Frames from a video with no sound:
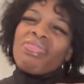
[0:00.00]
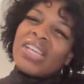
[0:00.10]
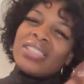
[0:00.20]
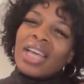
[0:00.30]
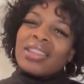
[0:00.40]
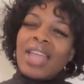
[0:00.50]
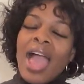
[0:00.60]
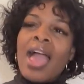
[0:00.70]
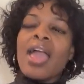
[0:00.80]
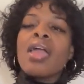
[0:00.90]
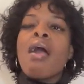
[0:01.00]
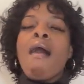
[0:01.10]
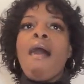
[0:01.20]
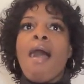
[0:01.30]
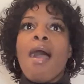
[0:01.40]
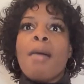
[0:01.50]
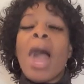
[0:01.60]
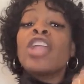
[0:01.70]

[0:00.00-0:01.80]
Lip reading: Things like that. I